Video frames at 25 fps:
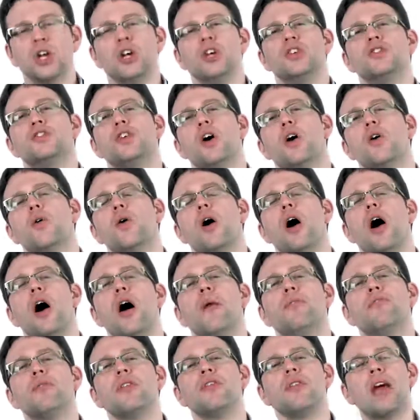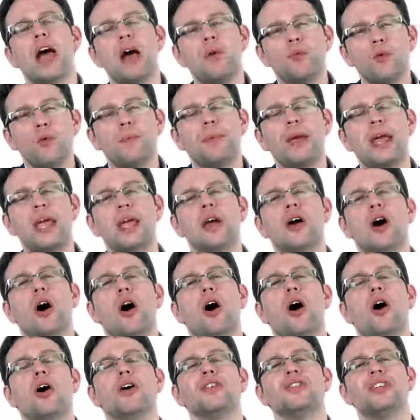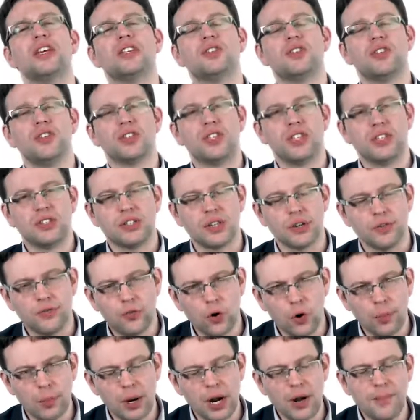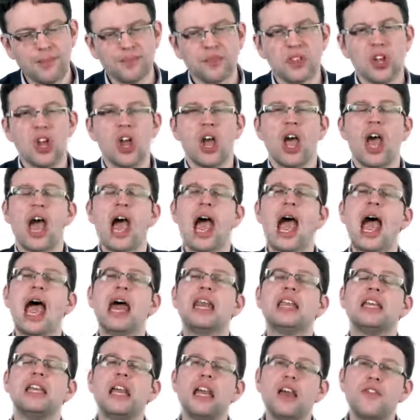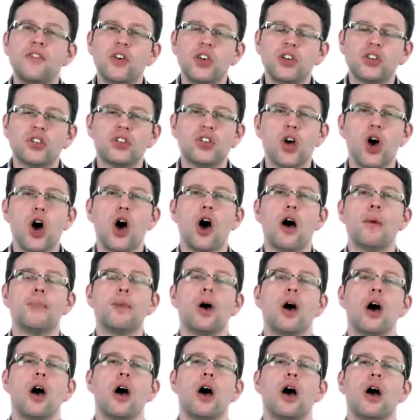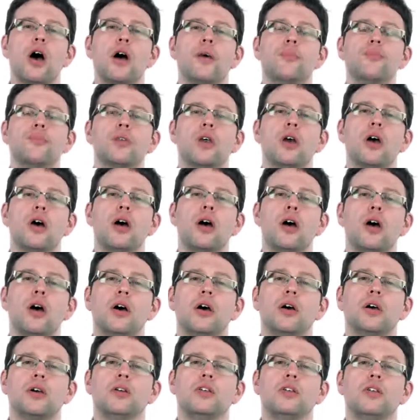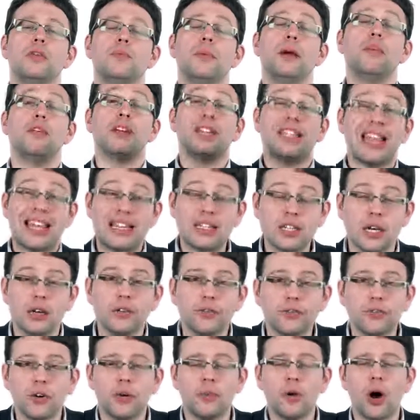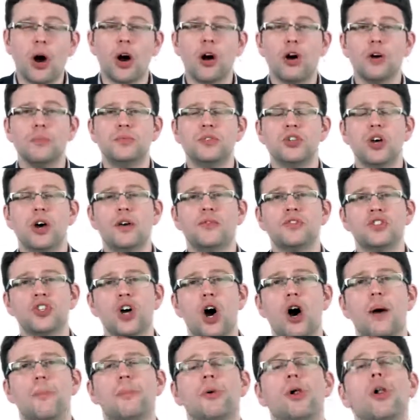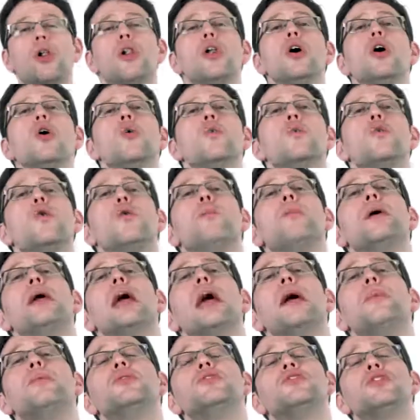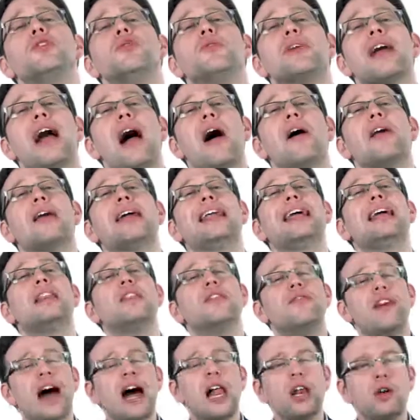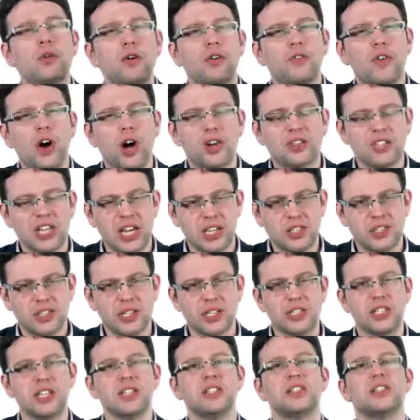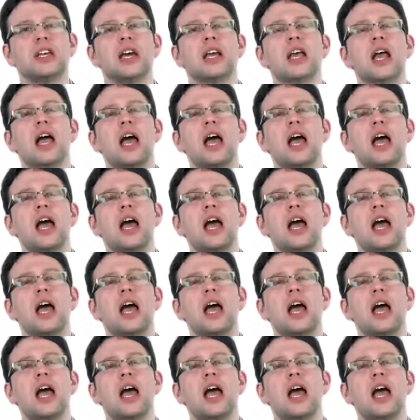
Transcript: So that will be our test statistic formula. And given some numeric data from our observed sample, we'll be able to calculate the value of our test statistic